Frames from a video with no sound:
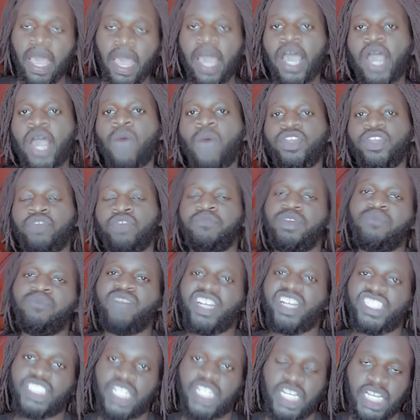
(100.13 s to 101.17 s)
How are you, big
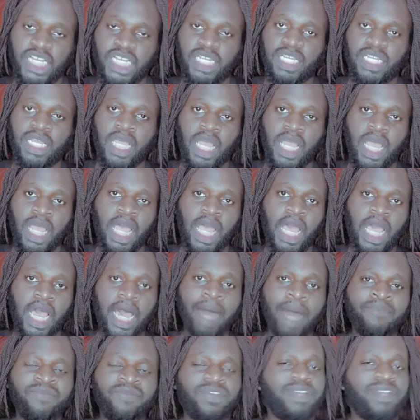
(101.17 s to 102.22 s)
brother?
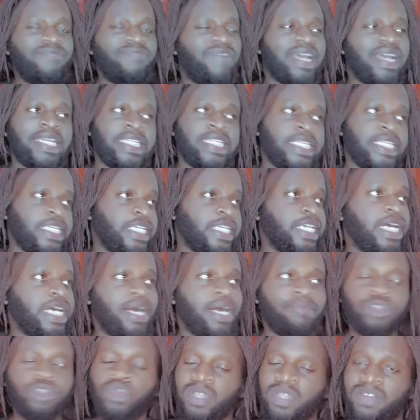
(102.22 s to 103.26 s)
I'm very fine here. I'm
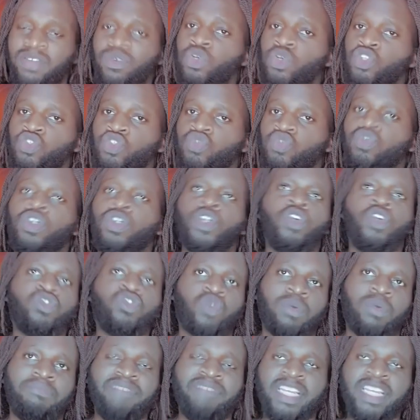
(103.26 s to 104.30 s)
doing good. You are not
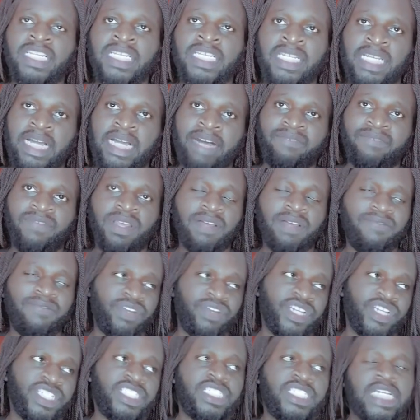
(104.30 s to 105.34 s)
complaining. I'm very
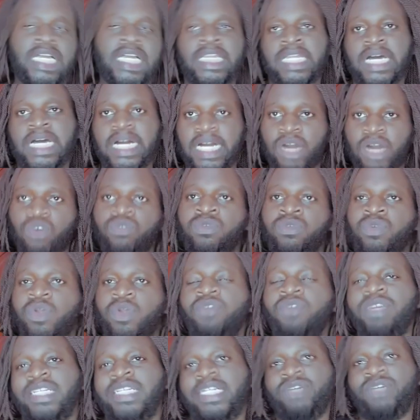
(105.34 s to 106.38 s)
fresh and uh, only,
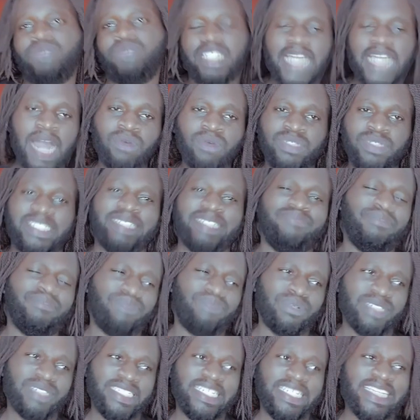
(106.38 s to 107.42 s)
only, only the house people,
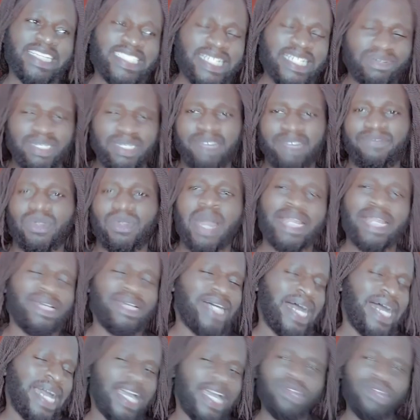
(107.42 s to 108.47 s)
they shout everything and I uh,
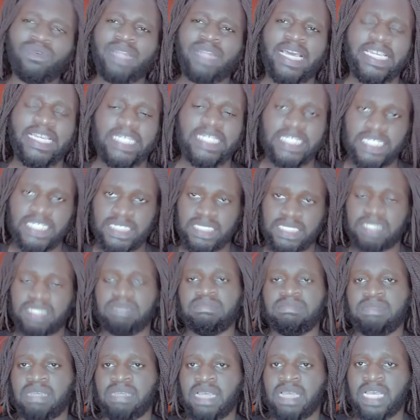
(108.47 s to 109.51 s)
don't like it.
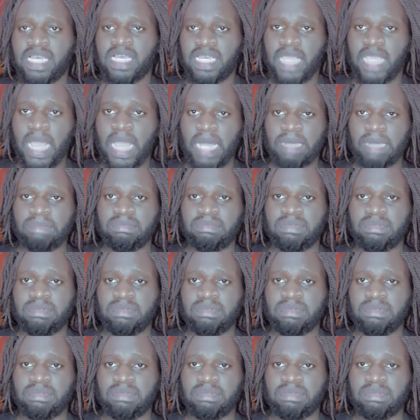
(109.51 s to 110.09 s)
Yeah.